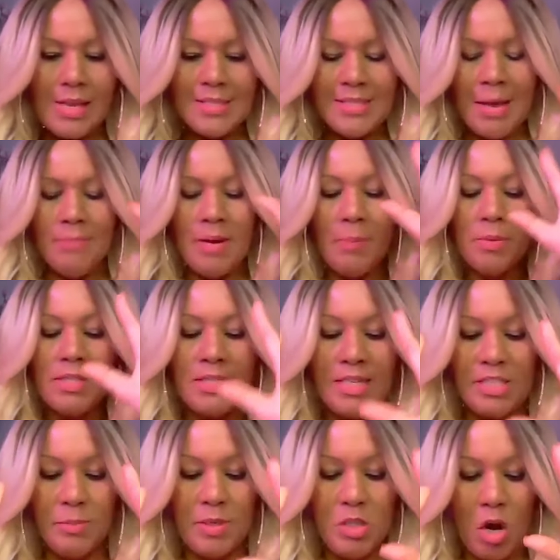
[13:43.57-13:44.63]
Step number
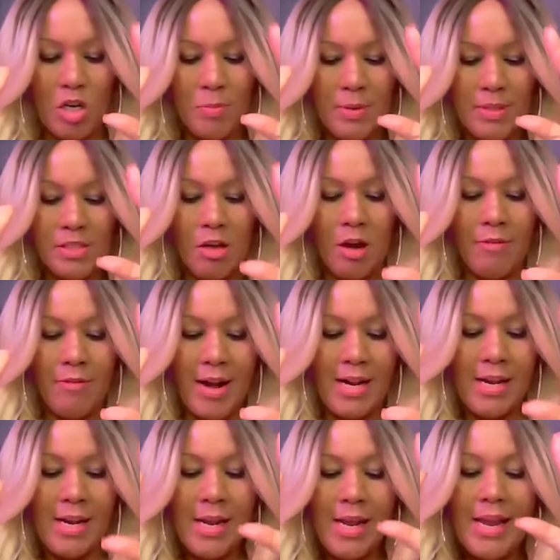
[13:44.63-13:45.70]
6, and we talked about this
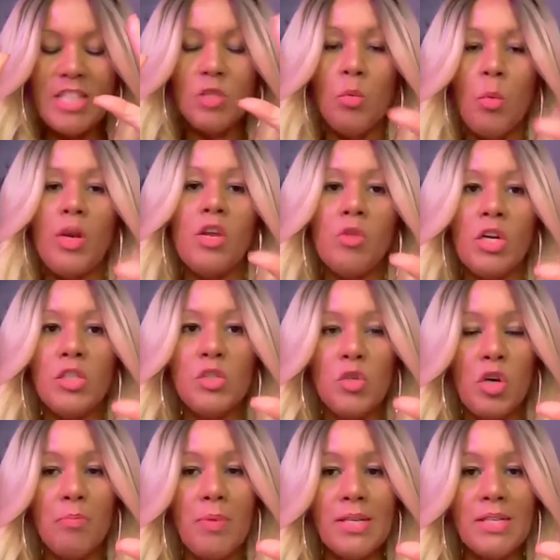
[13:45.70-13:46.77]
already, is when are you going to do
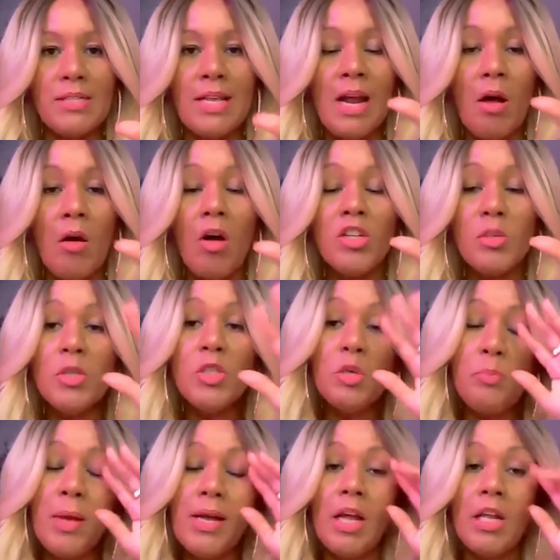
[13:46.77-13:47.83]
your business? And I also want you
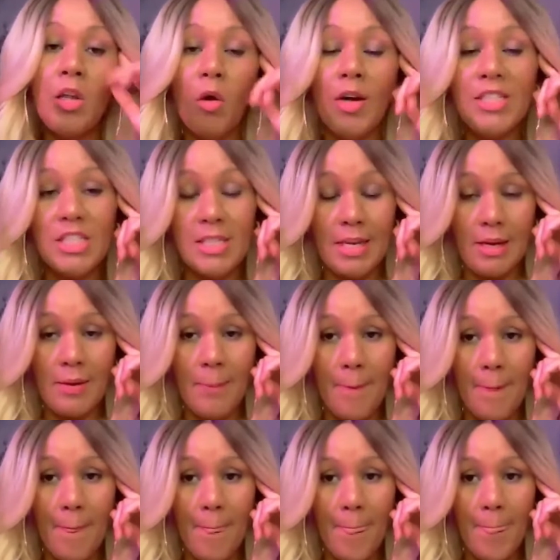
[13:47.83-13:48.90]
to pick a launch date.
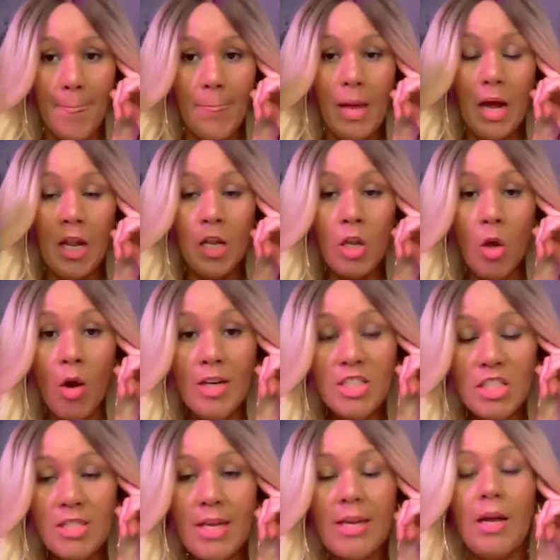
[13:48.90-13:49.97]
A
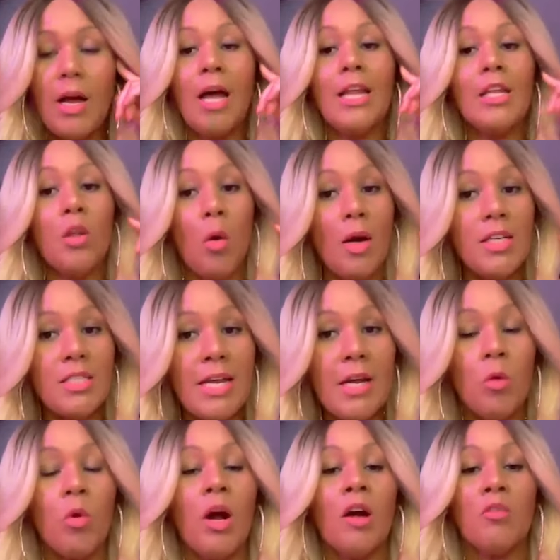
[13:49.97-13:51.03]
launch date, a launch
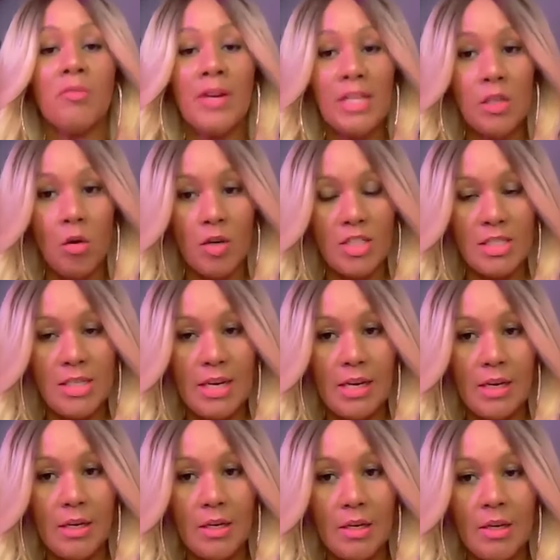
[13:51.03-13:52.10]
date, or a relaunch
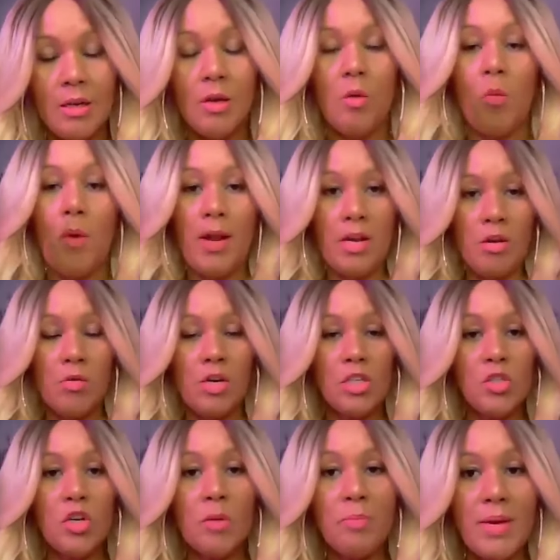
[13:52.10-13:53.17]
date. When are you going to
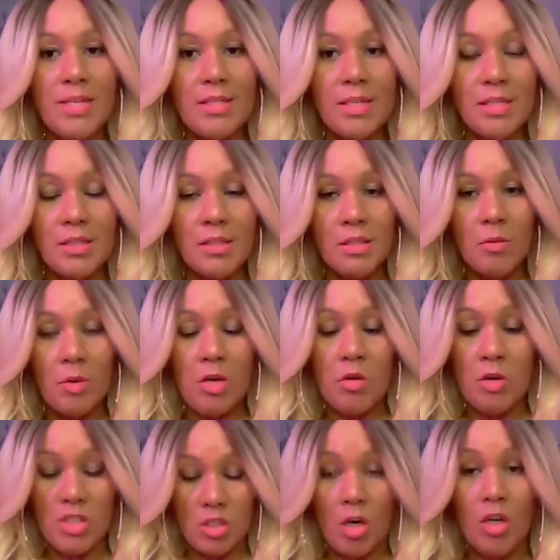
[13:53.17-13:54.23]
do your business? When are you
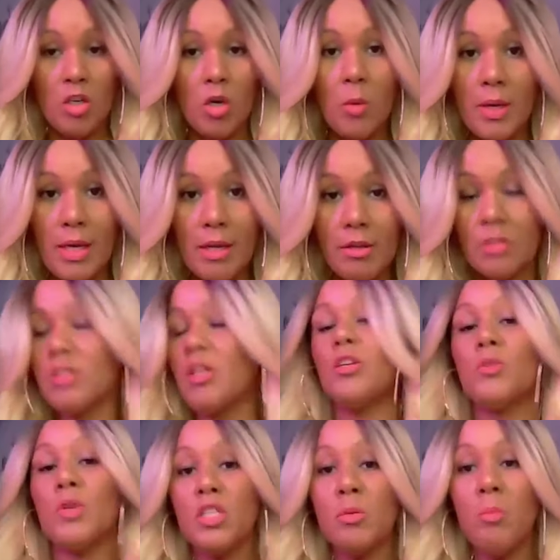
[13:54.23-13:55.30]
going to start doing it? Look, start
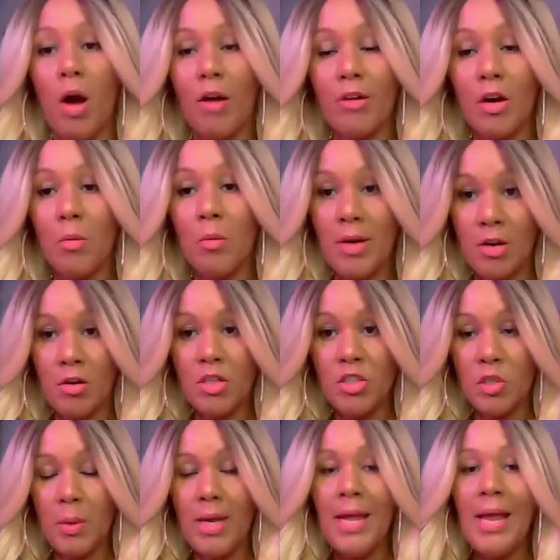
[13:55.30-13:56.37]
doing it tomorrow. When are you going
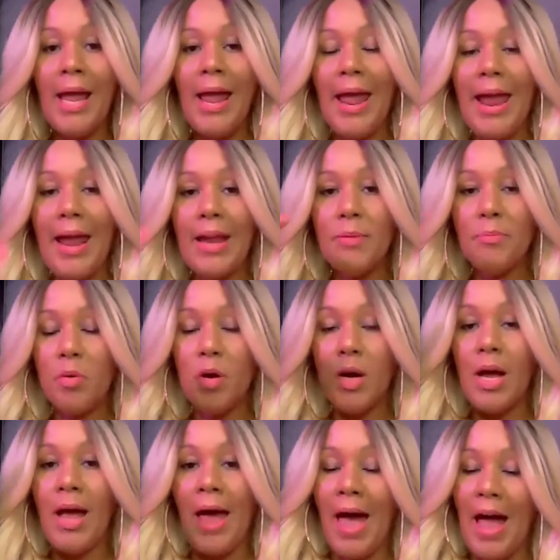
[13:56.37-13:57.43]
to do it? And
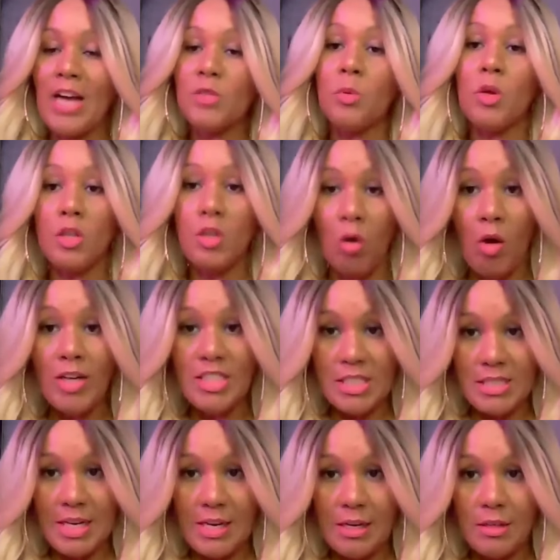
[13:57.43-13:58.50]
put an actual launch
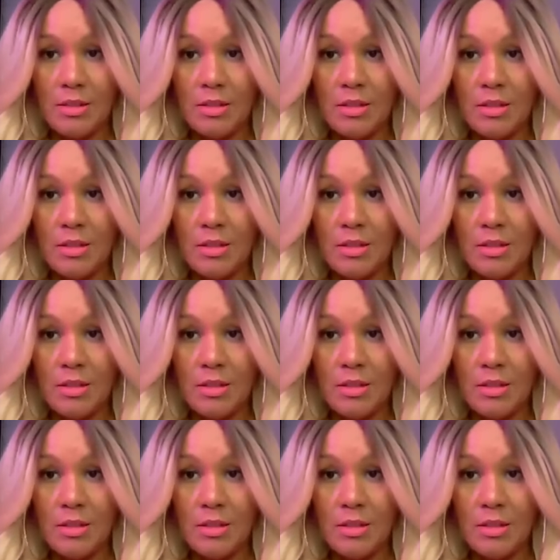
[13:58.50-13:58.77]
date